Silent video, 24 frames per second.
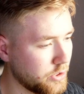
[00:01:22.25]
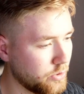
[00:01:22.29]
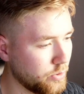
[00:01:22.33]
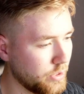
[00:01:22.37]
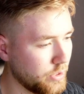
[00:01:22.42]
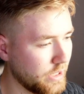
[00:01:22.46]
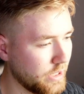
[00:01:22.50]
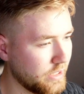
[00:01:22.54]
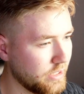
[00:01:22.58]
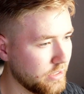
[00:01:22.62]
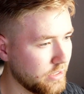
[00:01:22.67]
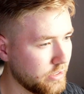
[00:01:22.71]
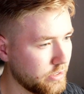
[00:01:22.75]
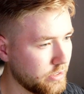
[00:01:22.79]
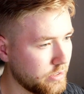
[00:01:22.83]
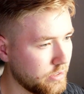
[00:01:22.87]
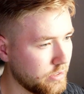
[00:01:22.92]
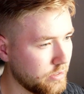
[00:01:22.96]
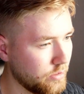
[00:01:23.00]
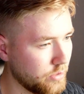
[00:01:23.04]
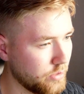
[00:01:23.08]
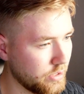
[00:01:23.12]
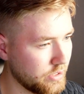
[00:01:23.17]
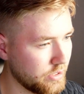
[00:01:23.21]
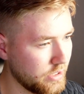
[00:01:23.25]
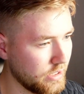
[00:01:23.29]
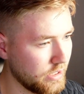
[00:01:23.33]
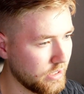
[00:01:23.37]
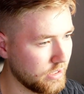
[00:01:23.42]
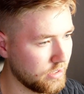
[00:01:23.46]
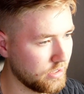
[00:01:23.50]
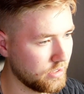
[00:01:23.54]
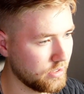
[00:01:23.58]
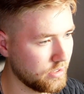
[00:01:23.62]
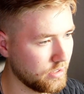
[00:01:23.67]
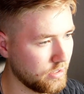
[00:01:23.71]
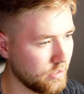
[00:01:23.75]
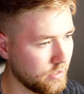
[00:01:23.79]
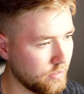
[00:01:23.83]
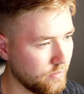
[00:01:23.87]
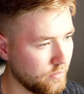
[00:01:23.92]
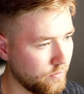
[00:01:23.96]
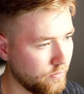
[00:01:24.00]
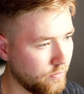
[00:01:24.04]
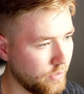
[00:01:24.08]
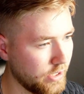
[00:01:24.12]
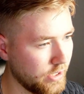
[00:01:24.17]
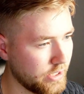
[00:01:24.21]
Just so you get this, you can see this
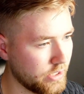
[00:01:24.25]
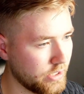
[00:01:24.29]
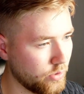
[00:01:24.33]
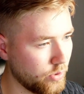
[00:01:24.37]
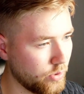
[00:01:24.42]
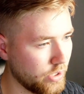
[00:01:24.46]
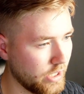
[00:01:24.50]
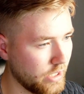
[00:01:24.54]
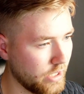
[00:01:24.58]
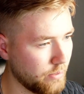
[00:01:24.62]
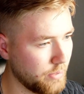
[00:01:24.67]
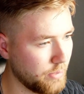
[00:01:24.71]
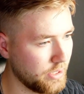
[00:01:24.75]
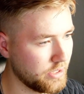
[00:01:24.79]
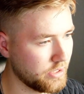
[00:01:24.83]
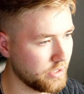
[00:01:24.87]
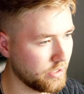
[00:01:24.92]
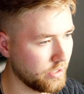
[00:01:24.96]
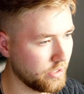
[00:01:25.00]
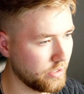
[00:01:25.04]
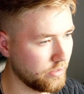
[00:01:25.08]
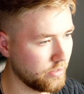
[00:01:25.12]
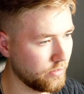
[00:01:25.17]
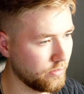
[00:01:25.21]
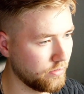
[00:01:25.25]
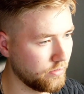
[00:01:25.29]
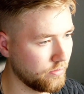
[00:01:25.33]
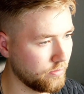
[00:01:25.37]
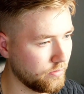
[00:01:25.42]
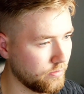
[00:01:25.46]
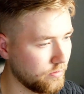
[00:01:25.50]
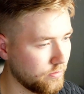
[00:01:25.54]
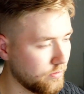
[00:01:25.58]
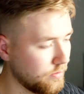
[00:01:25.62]
flickering animation here.